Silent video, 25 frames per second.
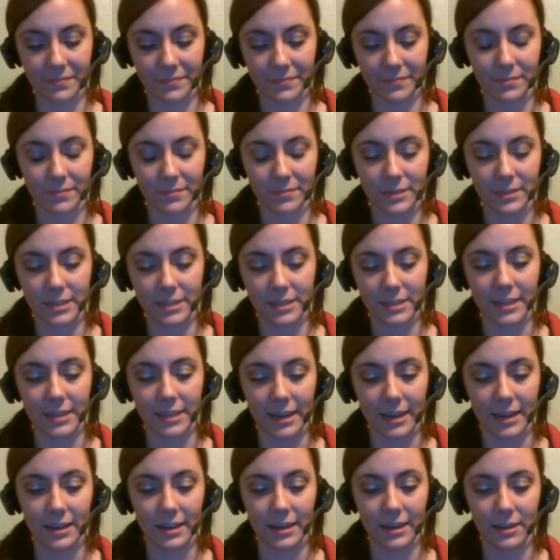
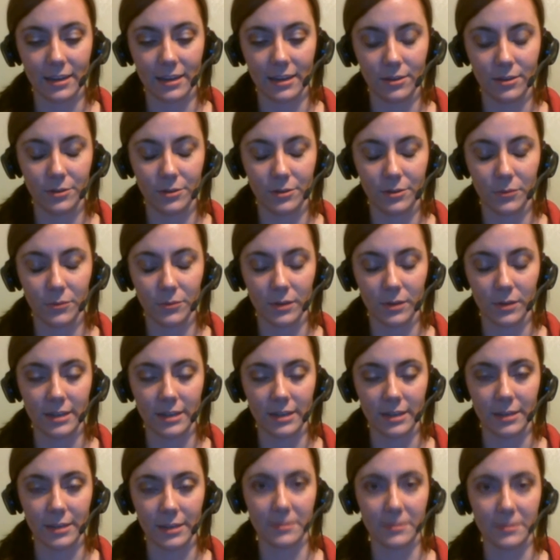decided one
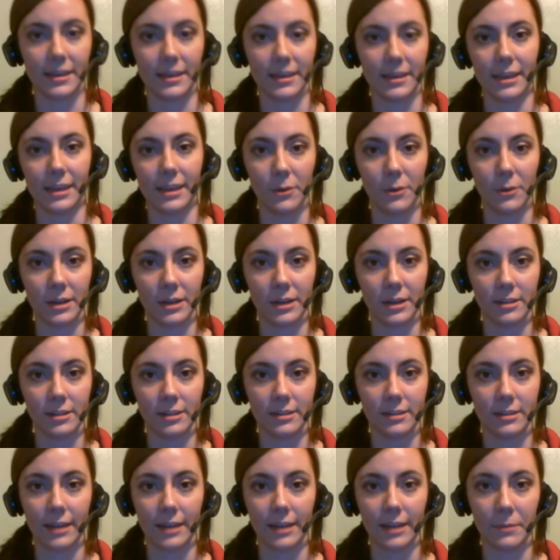attempt that he wanted
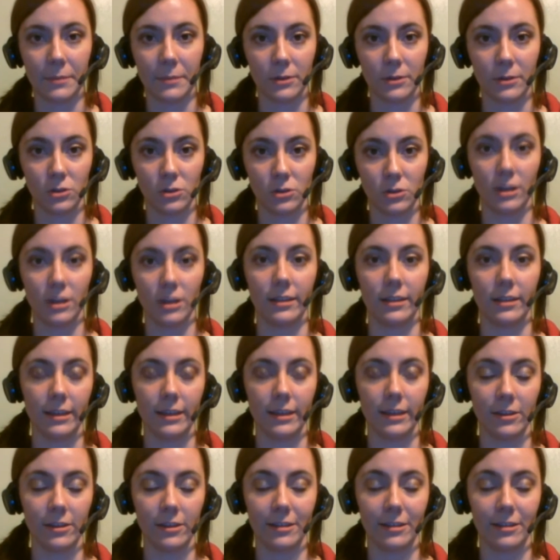to type out
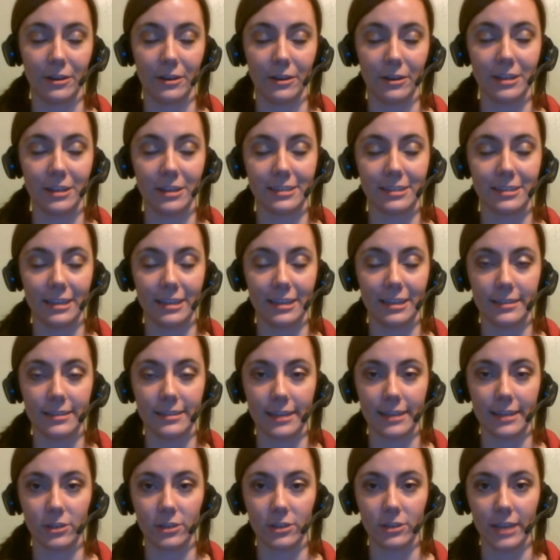Journey lyrics in
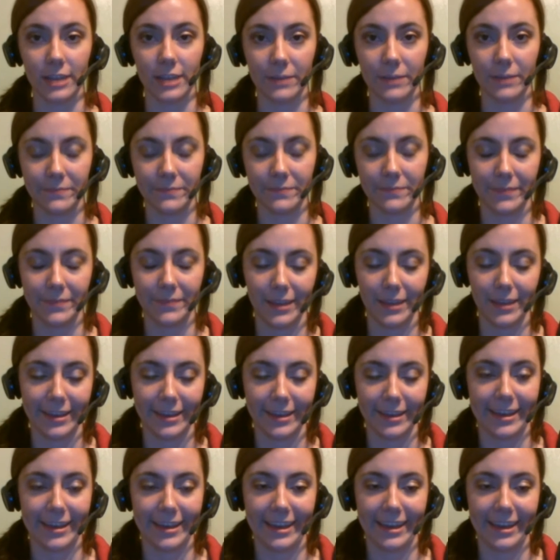slash say.
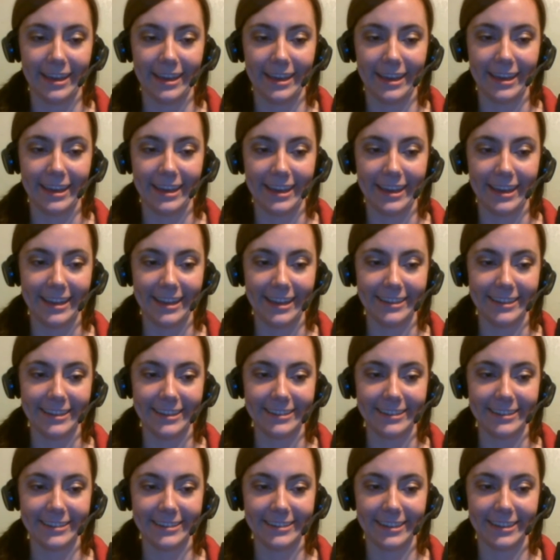
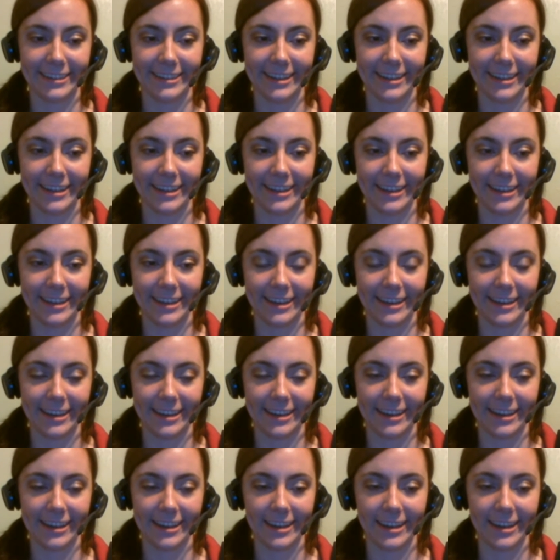And
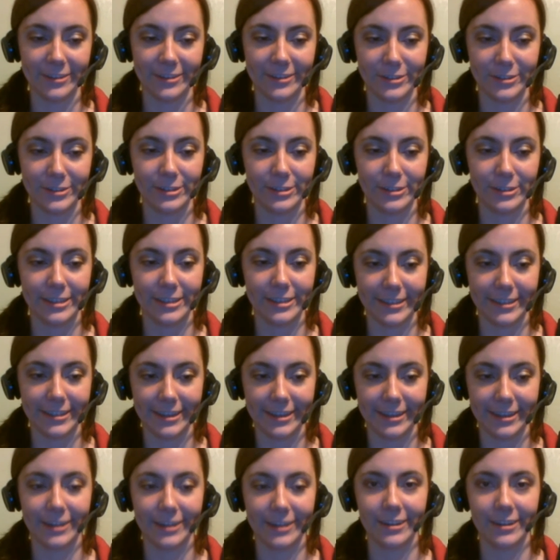I was just sitting
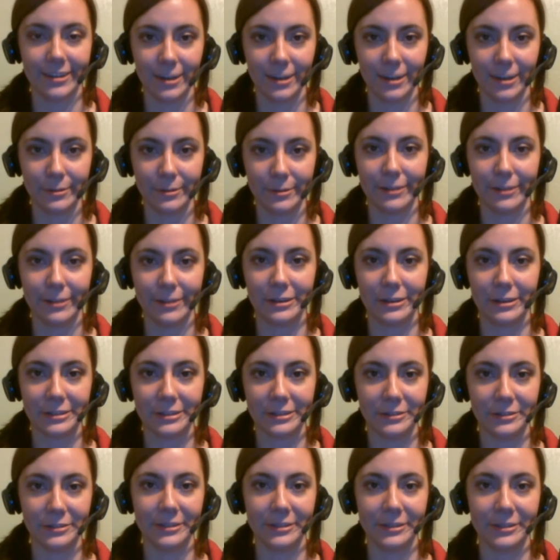there humming along
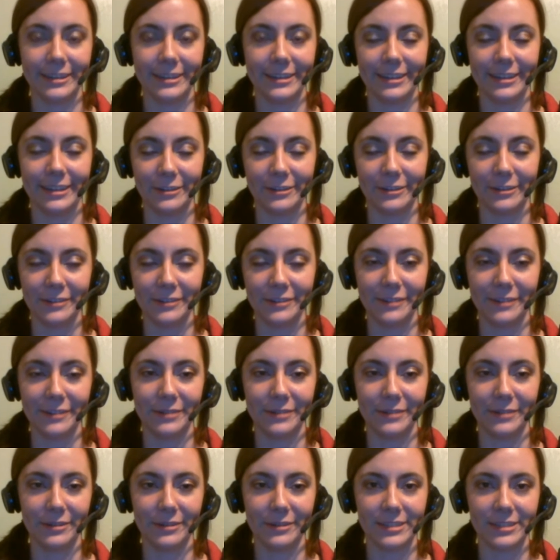to it, you know, reading
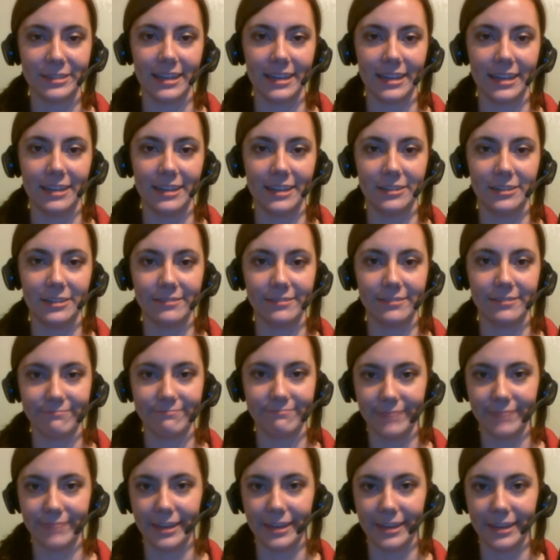what he was saying,
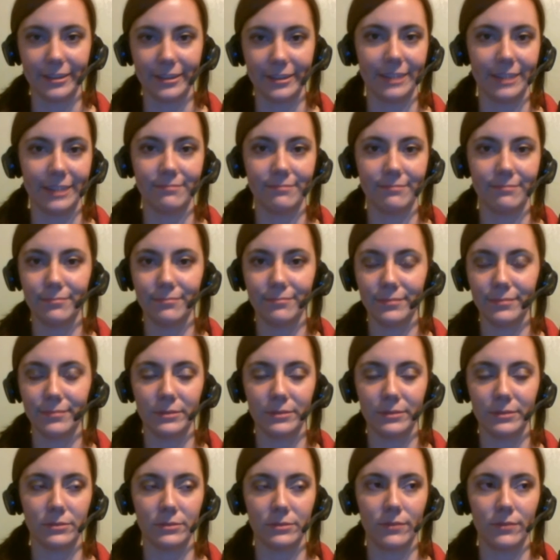healing. It
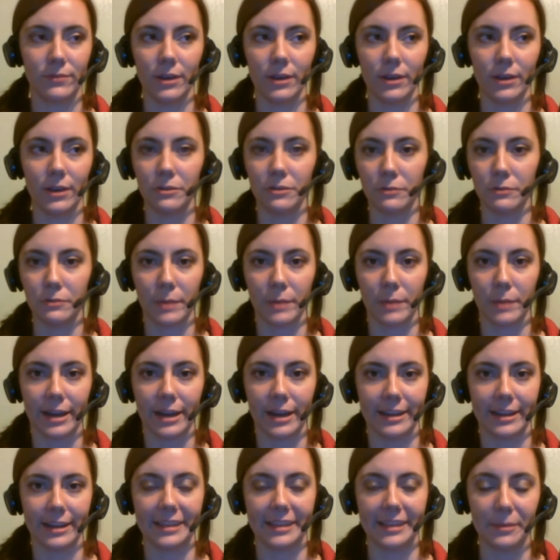was very
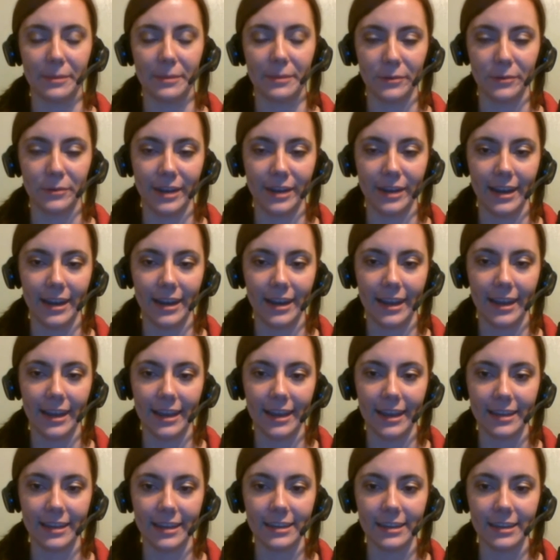robotic at that point,
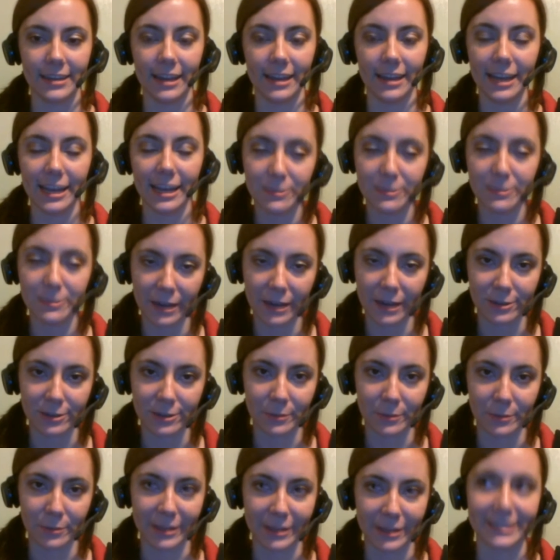and an ice patch
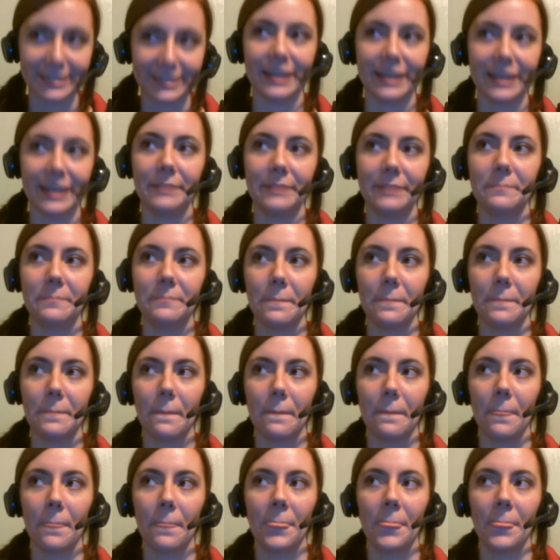spawns on him.
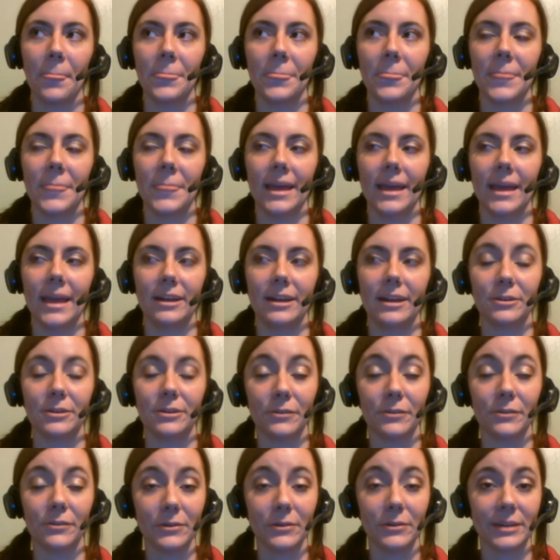And on
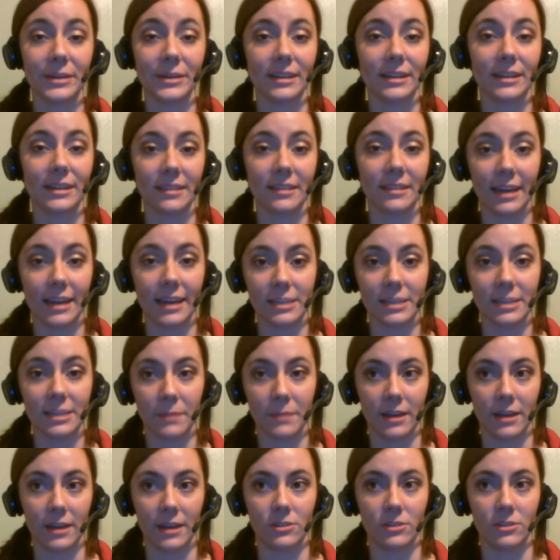Heroic, the ice
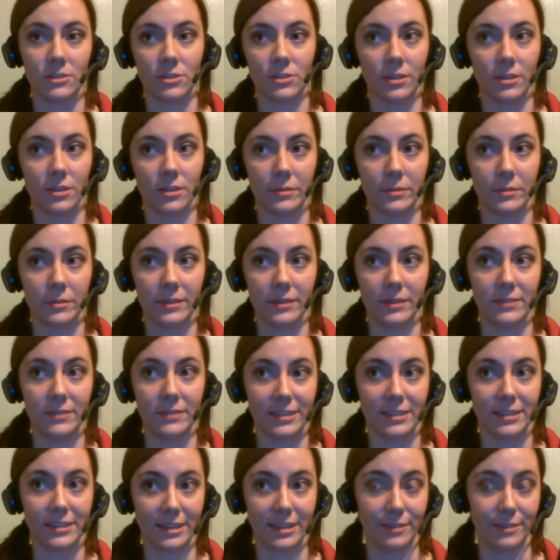patch, I believe,
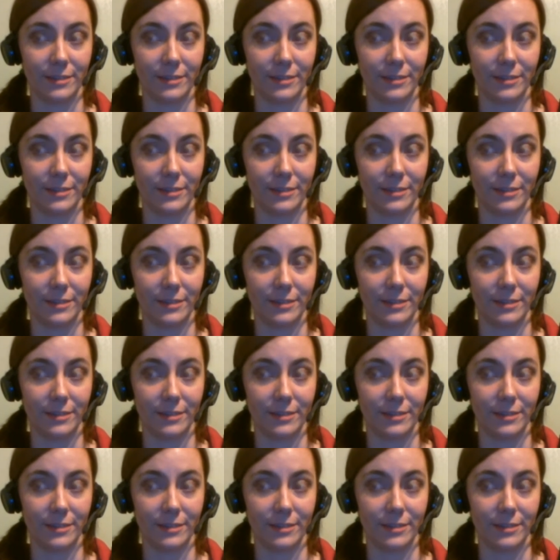does a